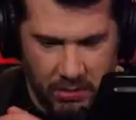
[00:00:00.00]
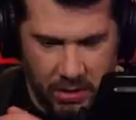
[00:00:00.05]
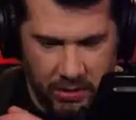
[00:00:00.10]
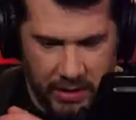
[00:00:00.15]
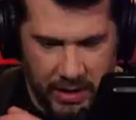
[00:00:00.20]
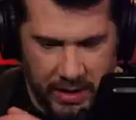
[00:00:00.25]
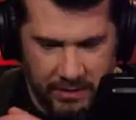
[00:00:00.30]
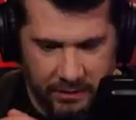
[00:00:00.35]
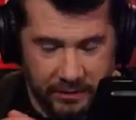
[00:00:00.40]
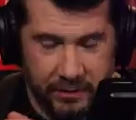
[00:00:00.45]

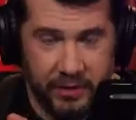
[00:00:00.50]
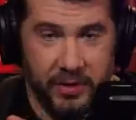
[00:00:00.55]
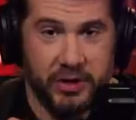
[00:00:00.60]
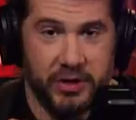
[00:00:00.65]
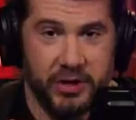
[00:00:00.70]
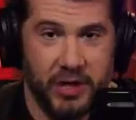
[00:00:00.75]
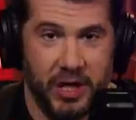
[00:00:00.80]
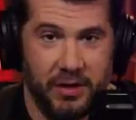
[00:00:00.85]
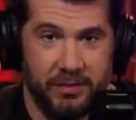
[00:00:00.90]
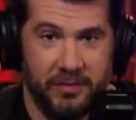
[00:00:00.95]
Okay,
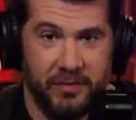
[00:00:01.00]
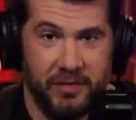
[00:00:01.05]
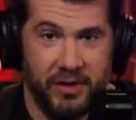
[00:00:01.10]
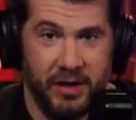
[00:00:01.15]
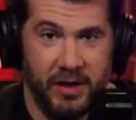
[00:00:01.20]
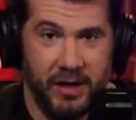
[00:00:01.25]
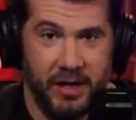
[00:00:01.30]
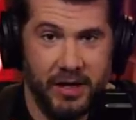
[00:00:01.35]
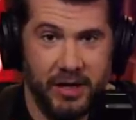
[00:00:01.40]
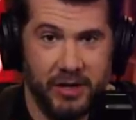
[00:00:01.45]
first off,
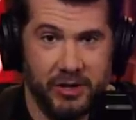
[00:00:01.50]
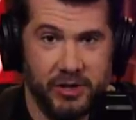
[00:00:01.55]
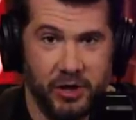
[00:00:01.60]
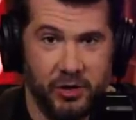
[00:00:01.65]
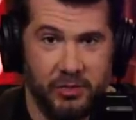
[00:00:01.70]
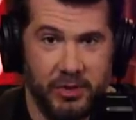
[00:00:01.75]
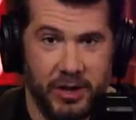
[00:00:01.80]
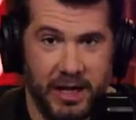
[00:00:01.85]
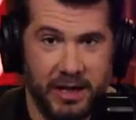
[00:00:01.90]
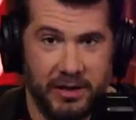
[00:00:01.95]

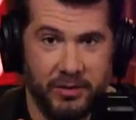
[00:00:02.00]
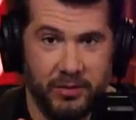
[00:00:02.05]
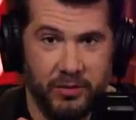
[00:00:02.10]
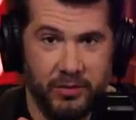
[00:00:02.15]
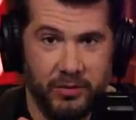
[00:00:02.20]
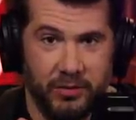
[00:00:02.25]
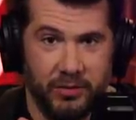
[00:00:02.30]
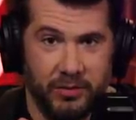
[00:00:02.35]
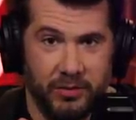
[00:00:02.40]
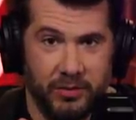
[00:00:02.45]
Joe
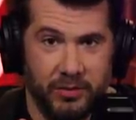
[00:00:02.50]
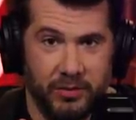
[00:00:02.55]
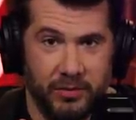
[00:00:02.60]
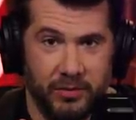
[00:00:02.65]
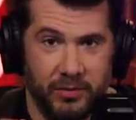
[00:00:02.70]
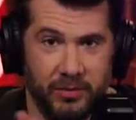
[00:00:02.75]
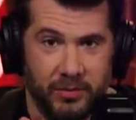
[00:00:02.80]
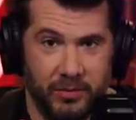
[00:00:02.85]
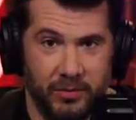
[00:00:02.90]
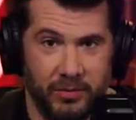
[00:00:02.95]
Biden,
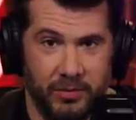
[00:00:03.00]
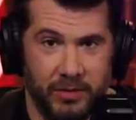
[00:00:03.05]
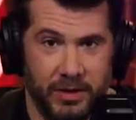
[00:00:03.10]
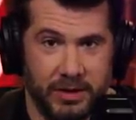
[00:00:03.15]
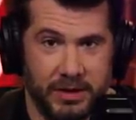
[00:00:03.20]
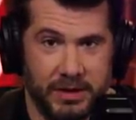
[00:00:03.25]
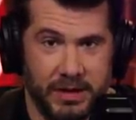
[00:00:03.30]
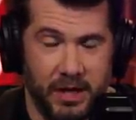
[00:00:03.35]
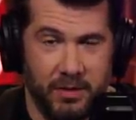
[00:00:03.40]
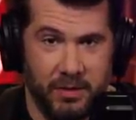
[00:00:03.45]

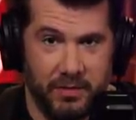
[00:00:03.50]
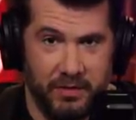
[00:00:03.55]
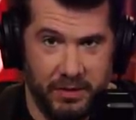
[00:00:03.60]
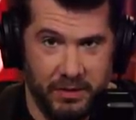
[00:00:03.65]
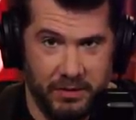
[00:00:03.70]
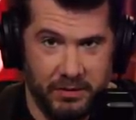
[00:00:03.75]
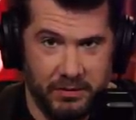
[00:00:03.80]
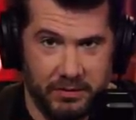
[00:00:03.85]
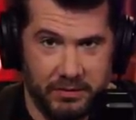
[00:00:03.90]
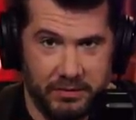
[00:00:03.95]
this is how we
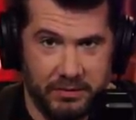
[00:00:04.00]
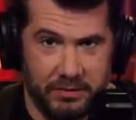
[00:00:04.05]
feel.